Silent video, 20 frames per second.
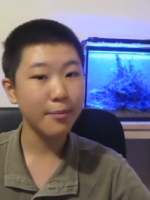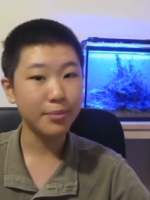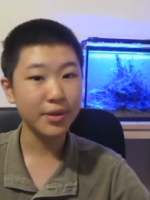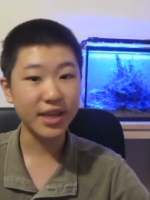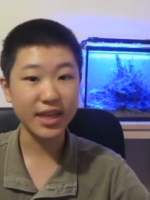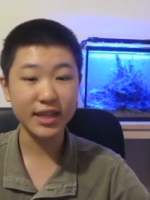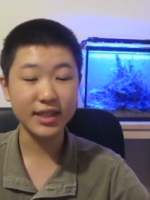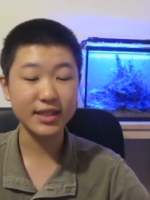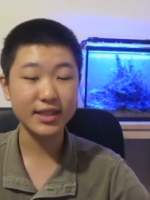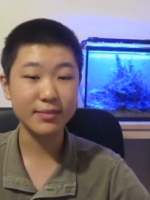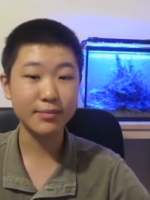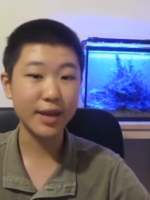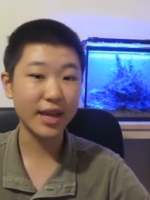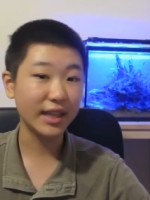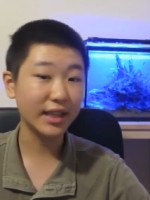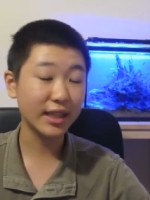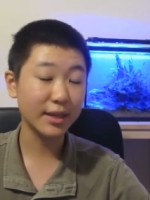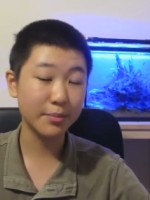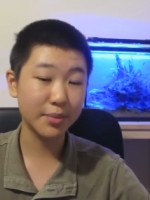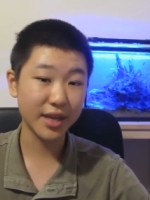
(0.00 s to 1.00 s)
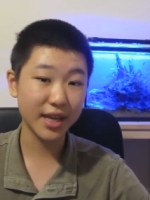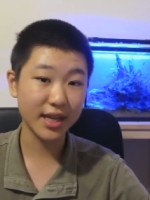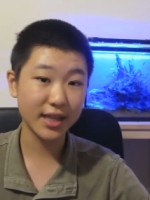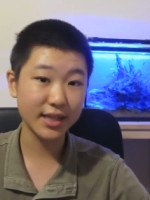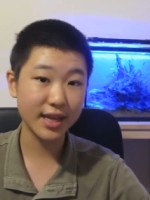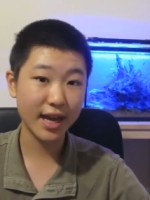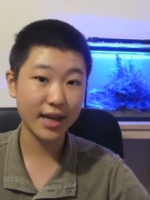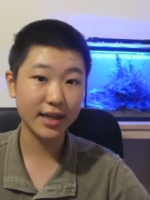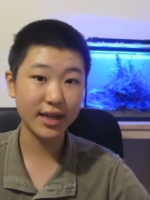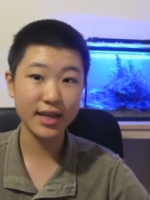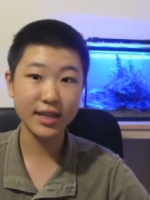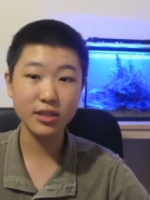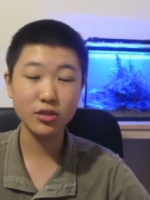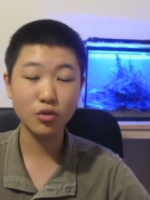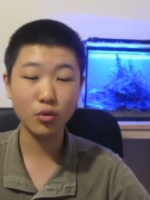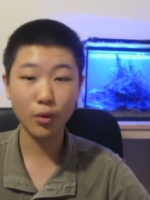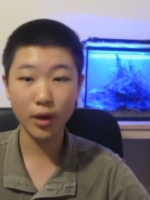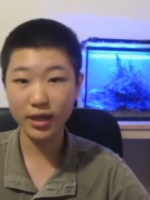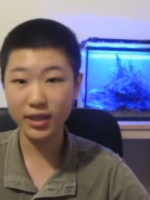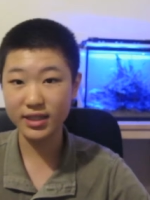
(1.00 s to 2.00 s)
being mainly being that
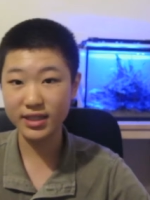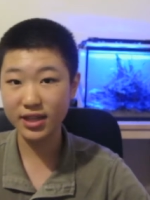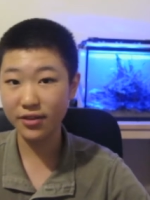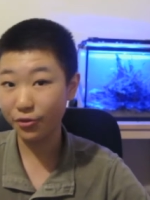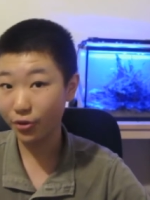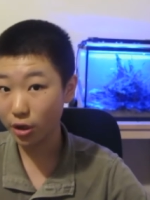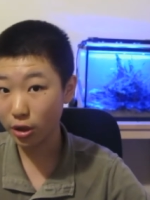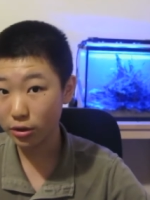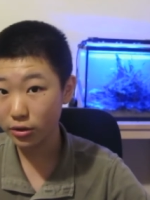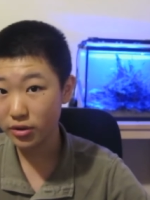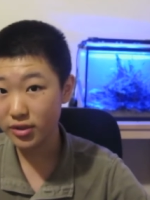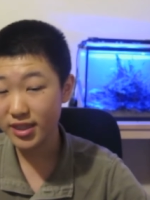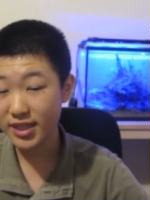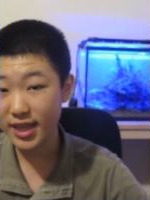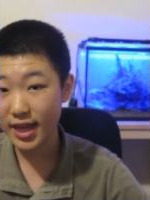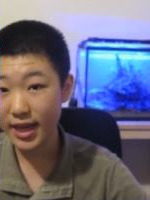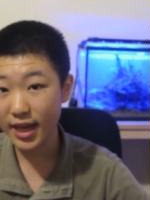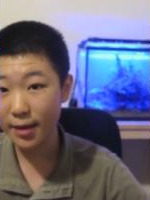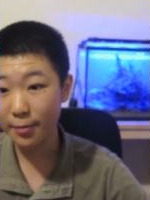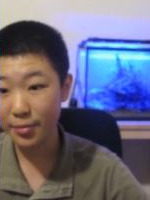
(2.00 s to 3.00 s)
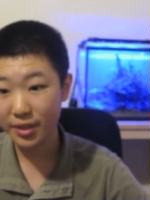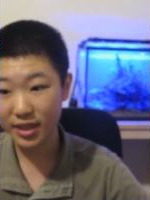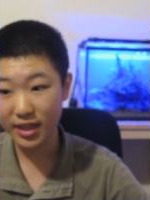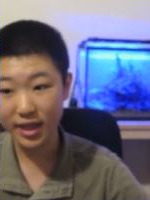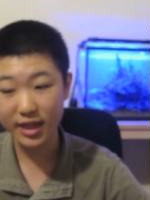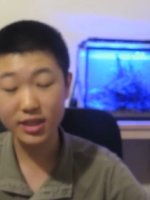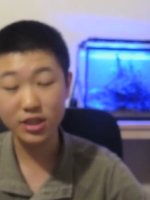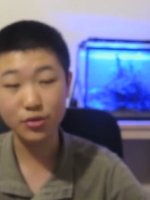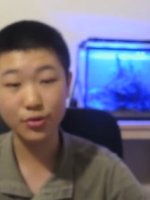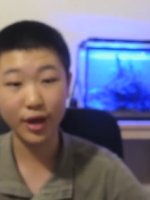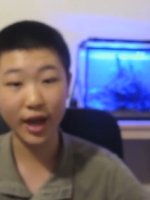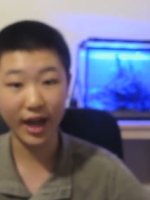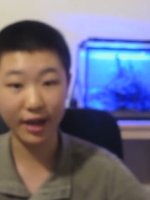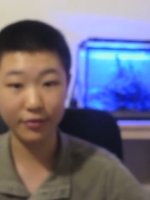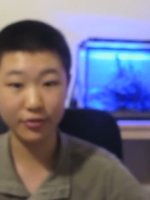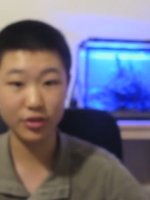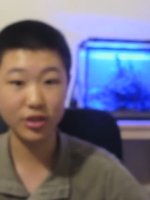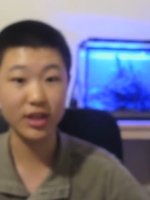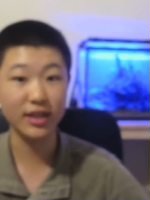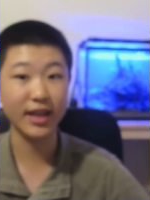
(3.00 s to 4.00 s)
it's quite difficult to set up because you
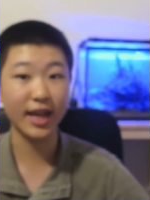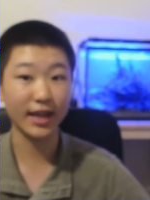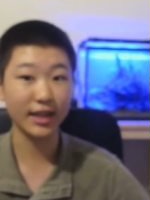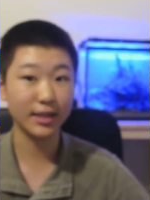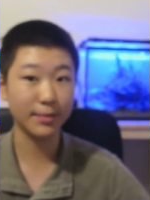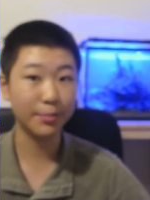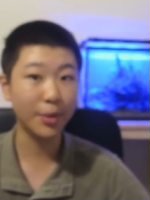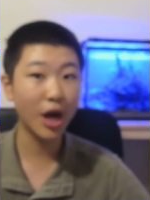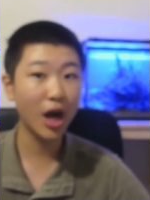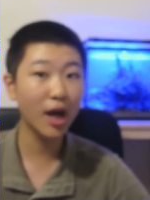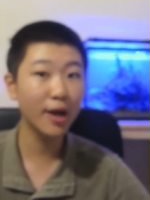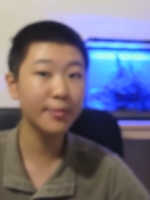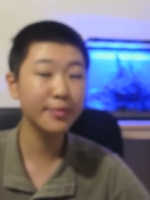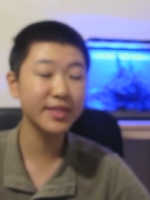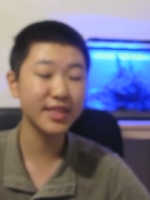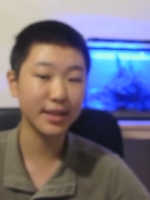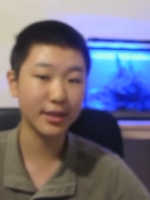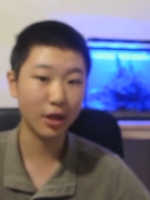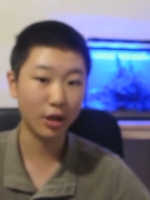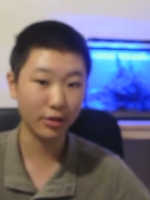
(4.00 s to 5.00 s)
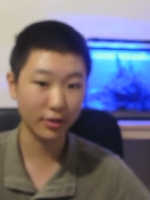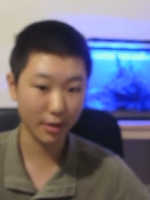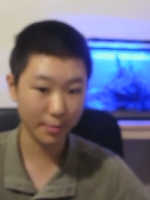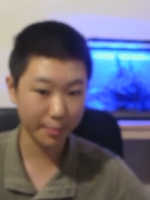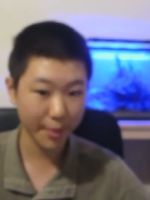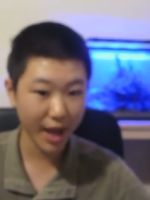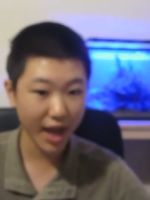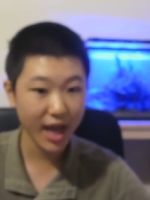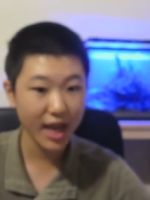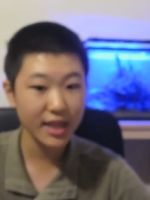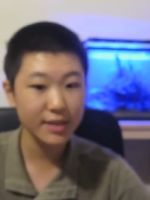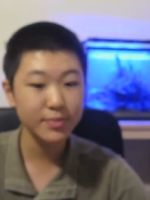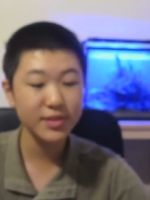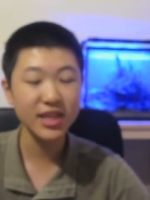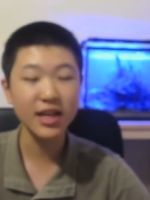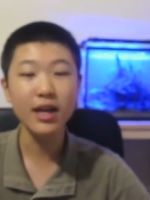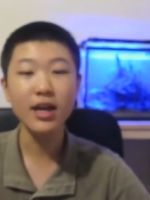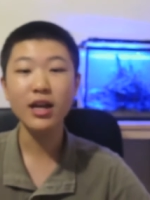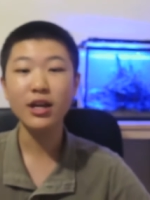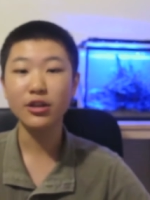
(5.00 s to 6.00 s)
have to connect the pumps and all the
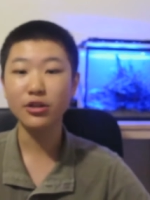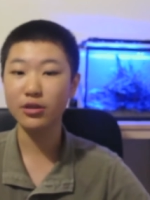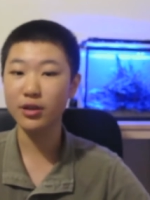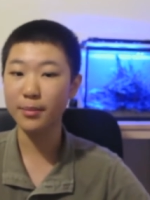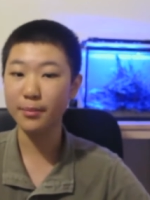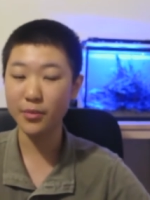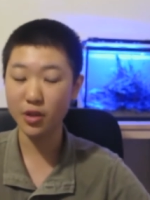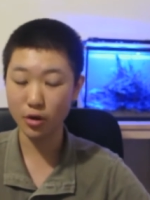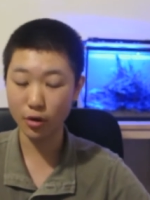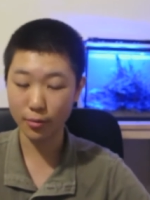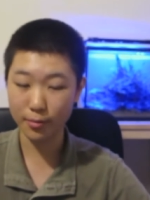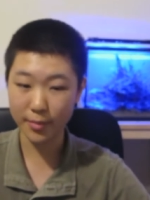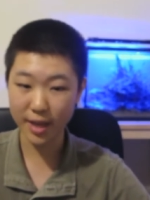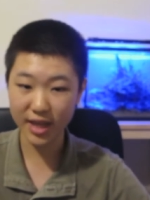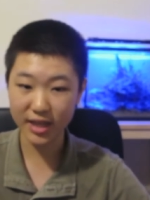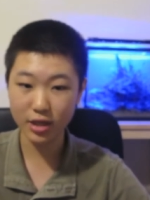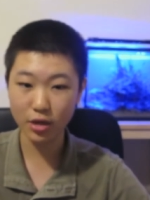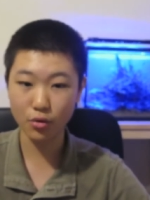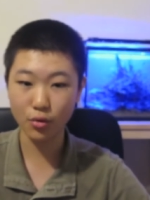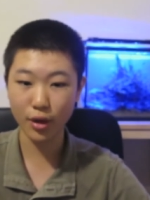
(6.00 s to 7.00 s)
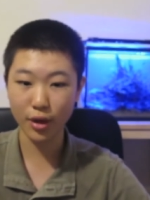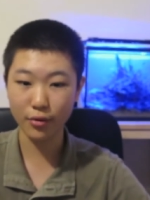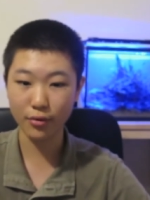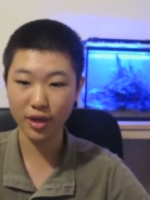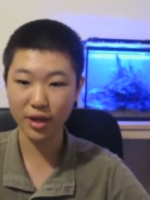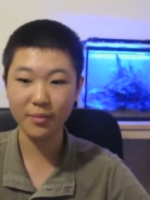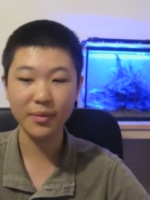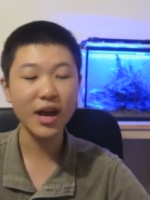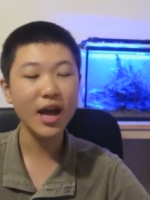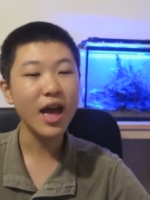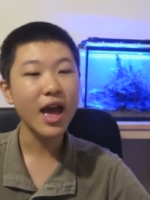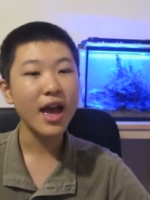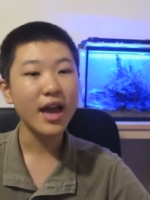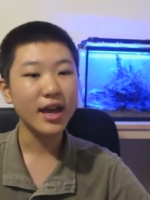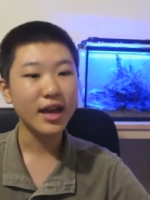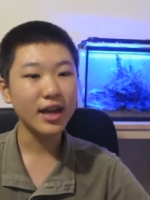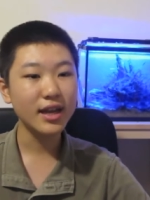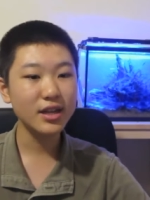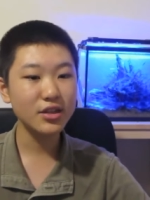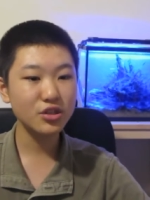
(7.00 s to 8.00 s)
pipes to the, your main aquarium.
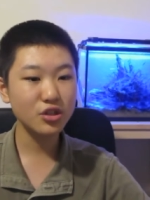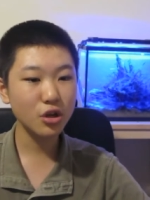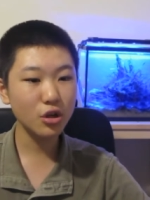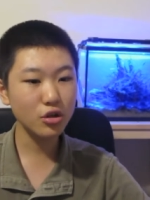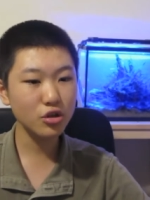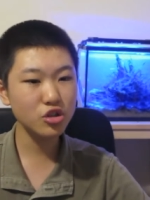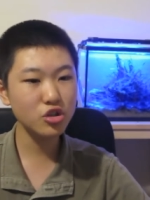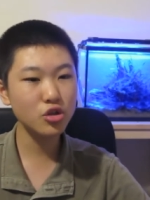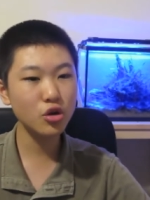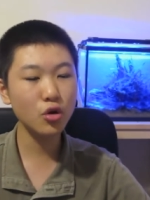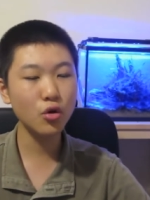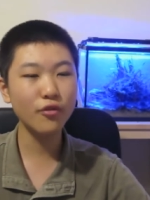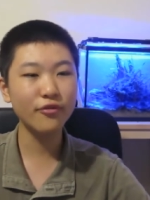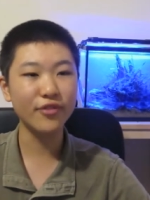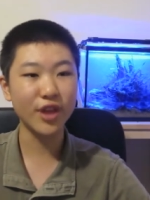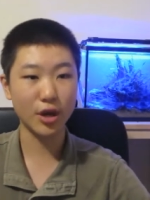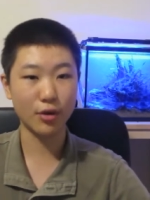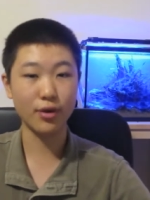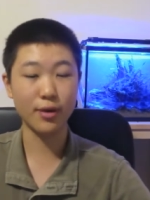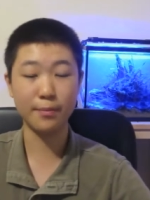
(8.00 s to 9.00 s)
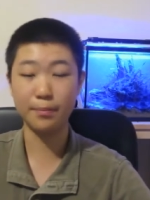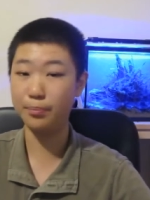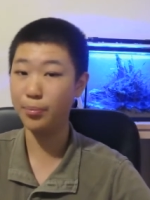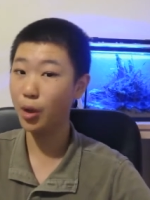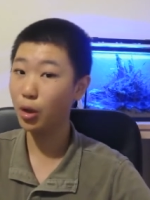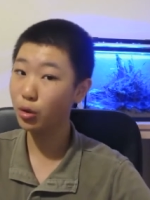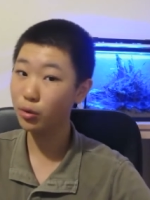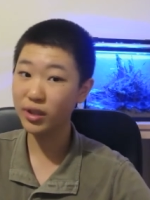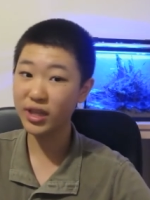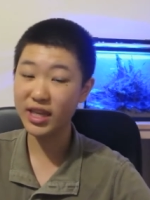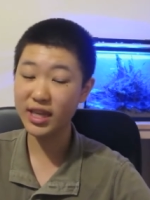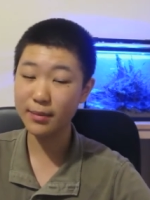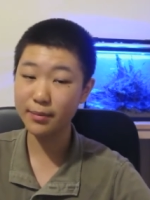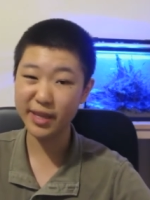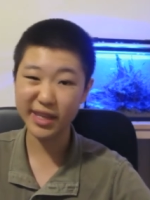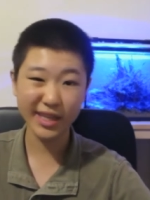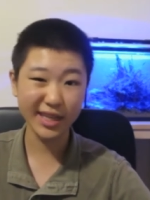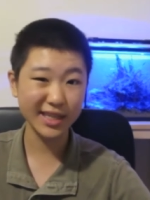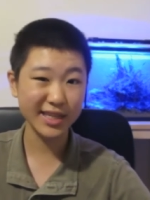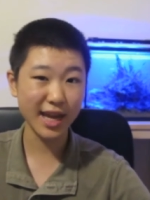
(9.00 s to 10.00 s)
It is also very bulky,
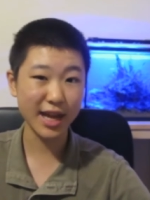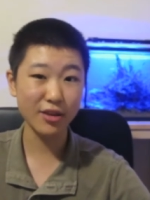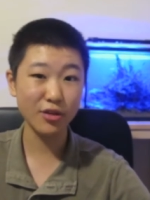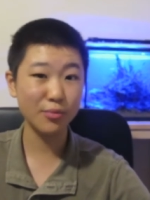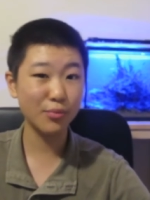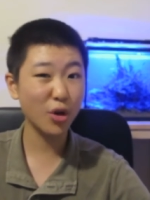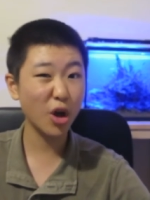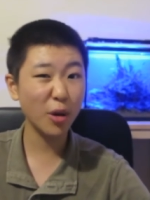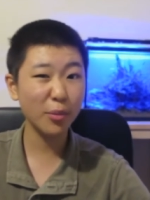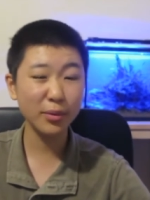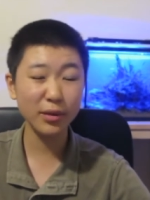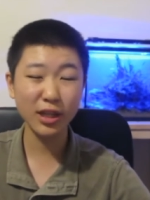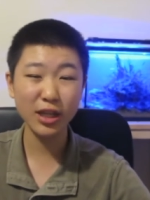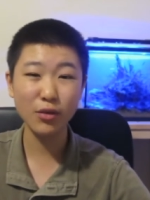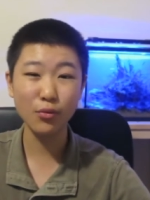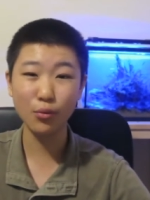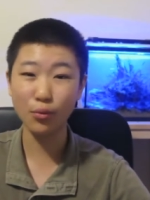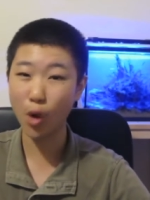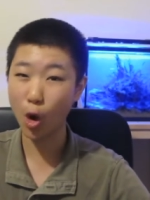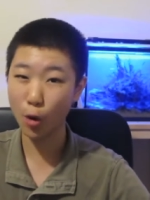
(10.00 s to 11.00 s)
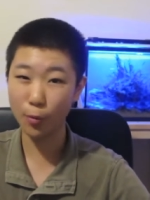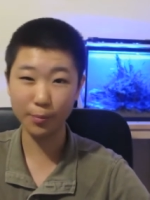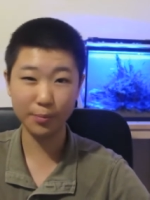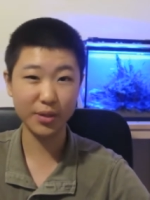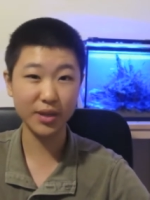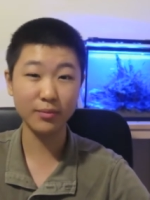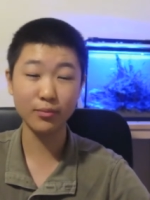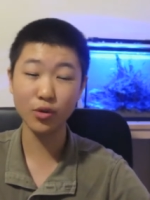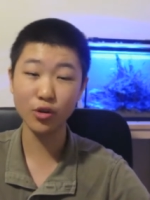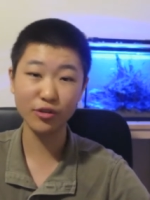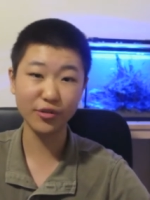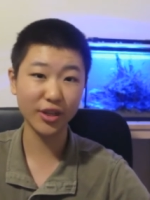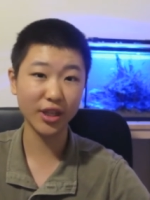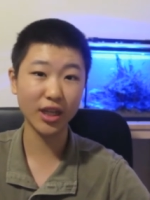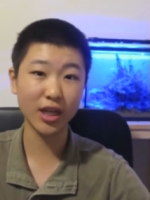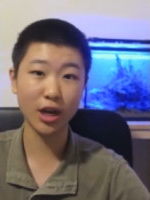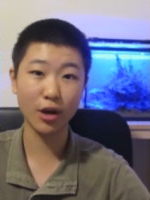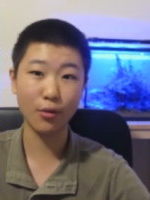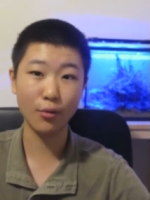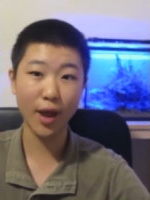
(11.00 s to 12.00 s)
meaning that you probably won't be
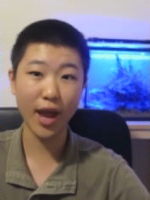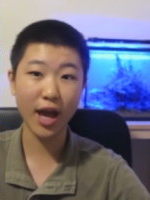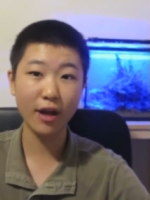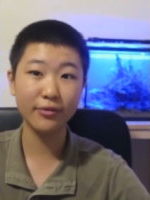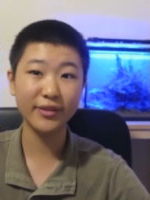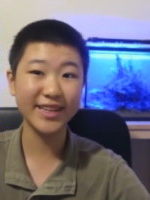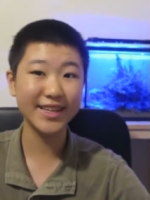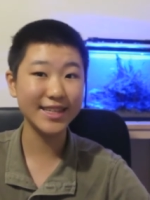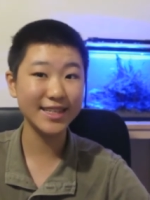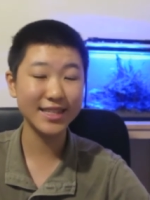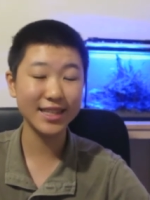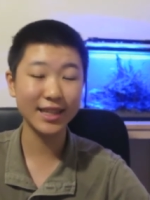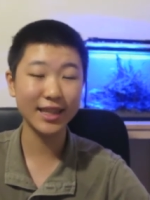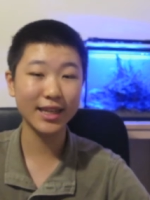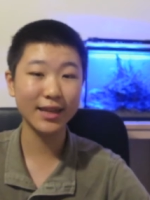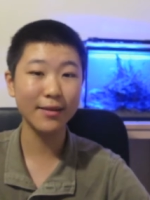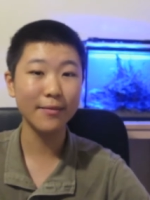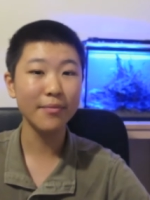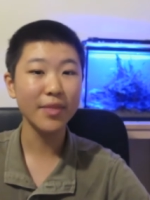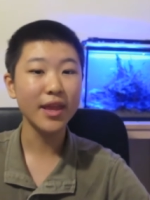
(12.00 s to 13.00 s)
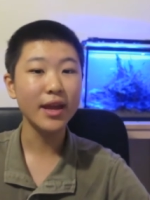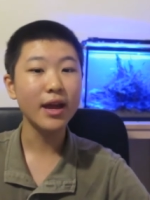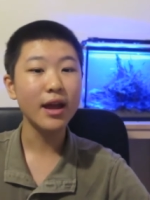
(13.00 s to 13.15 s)
moving it around easily,